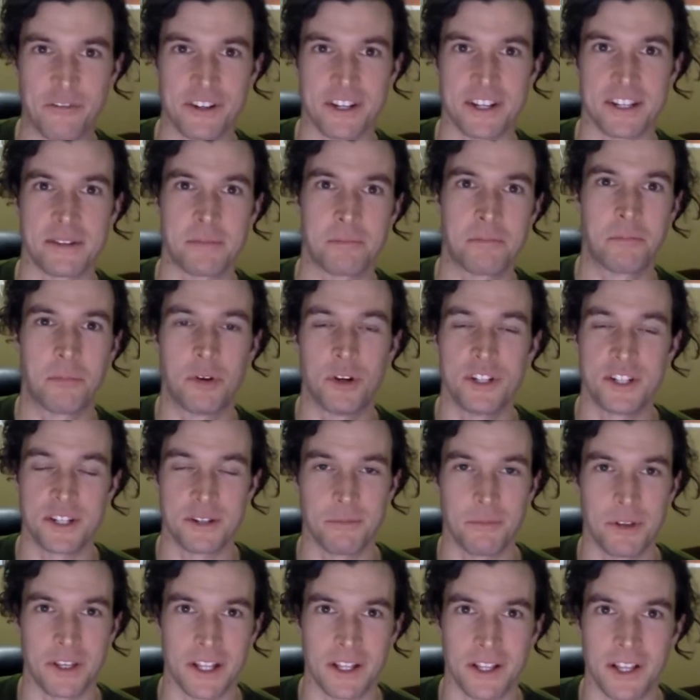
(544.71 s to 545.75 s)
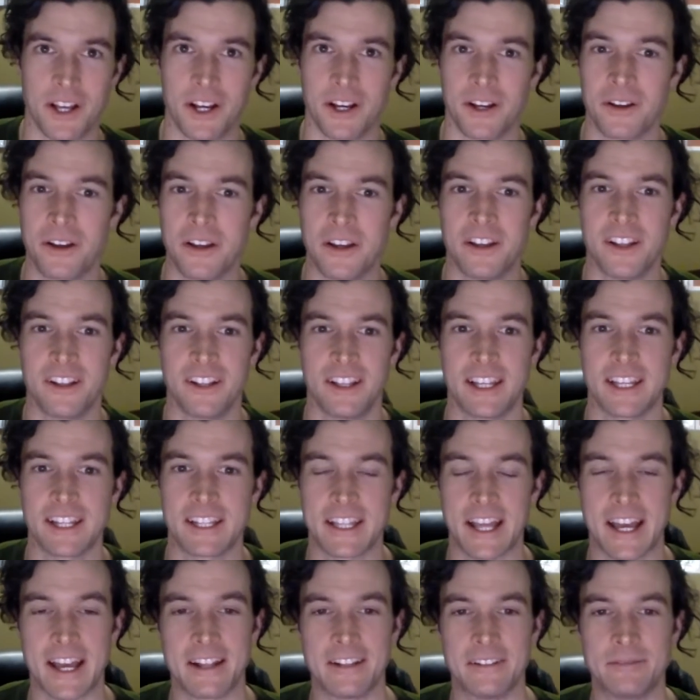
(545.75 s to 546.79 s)
for just pushing me along
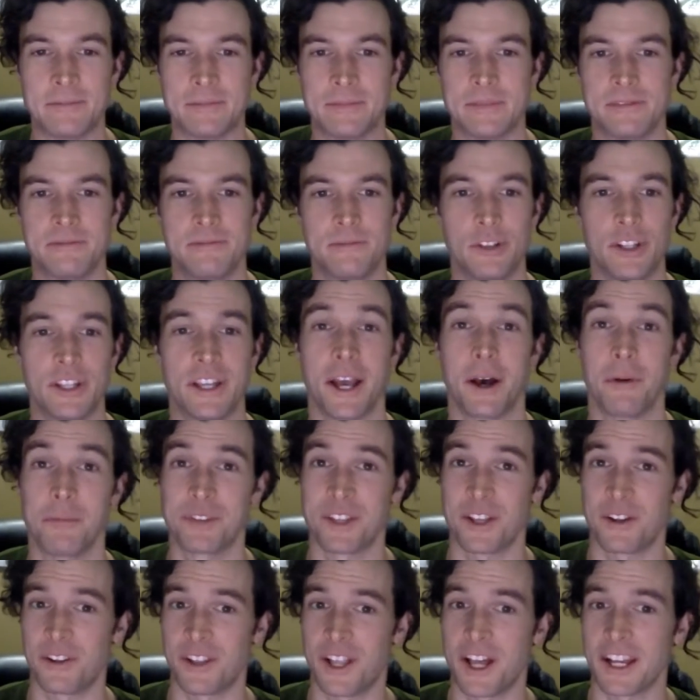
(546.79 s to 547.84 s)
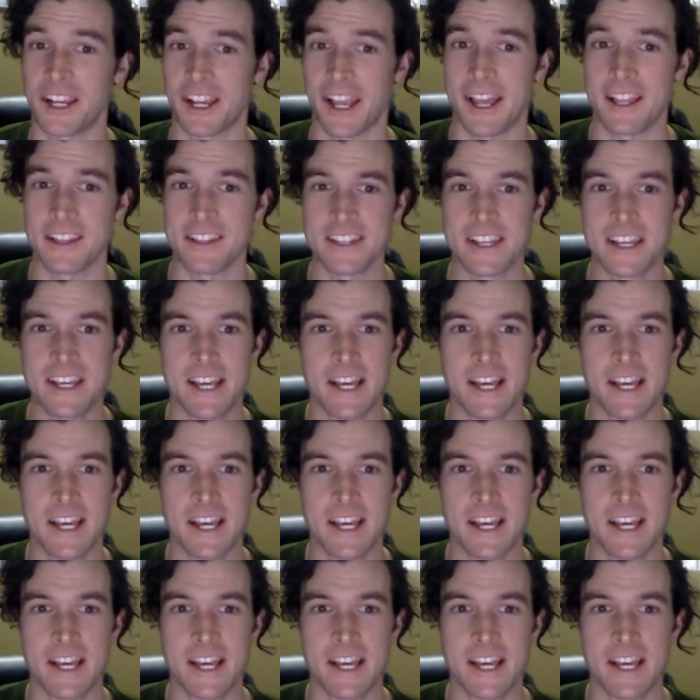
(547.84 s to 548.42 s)
like that. Really helps out a lot, guys.